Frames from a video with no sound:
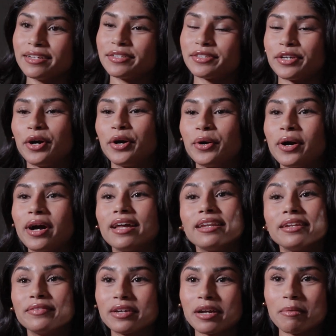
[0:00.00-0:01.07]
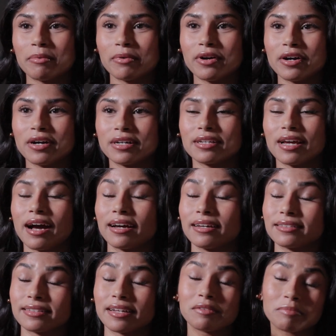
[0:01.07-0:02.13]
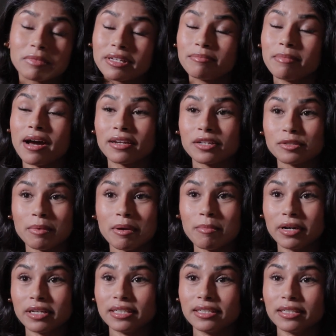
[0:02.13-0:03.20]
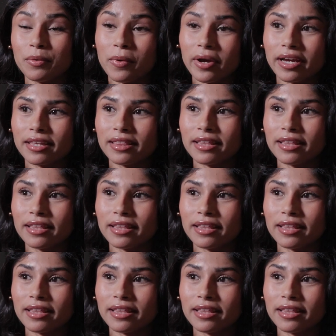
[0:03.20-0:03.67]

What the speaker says: So living abroad has helped me manage my money in a way